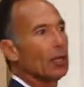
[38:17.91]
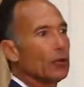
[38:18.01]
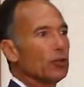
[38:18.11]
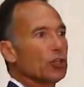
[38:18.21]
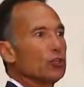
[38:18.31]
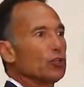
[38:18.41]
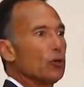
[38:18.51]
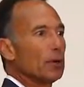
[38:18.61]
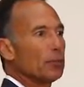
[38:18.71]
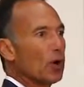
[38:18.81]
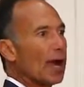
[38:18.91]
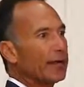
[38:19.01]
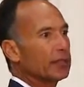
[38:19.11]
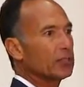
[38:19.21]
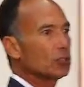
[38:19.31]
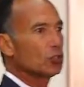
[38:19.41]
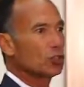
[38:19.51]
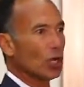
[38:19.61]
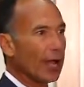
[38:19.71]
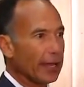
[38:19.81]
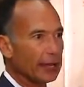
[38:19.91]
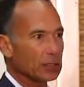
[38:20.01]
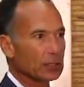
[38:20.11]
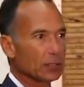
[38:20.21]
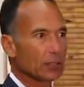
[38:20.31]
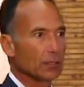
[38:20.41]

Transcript: those consumer products giants,